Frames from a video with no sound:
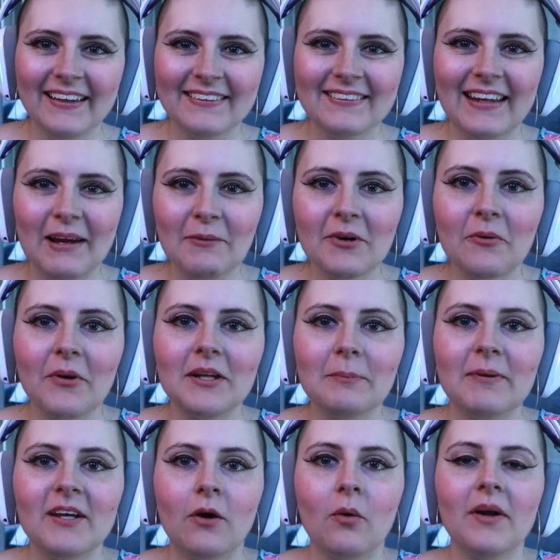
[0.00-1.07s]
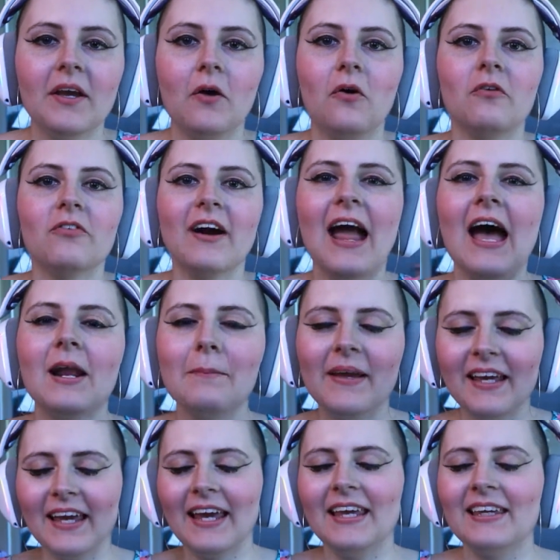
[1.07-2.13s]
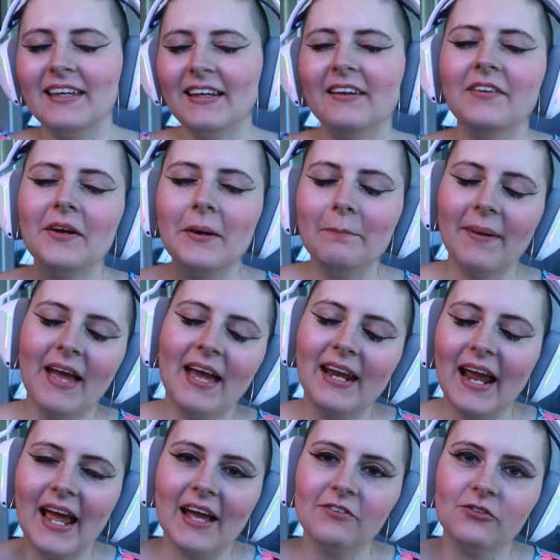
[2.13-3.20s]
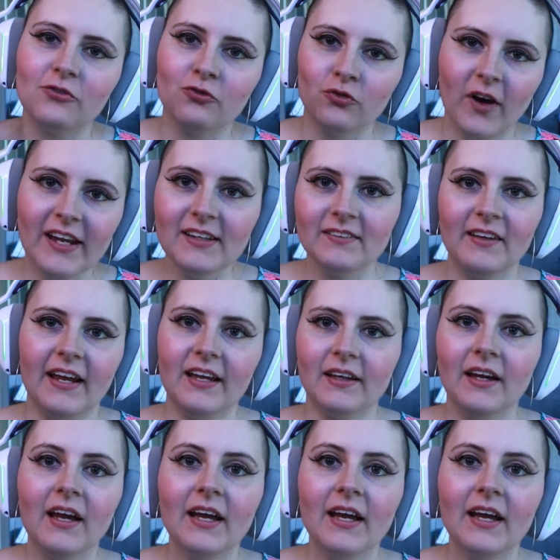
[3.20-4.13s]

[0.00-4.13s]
Today we're going to be going over how to make a killer badass raid deck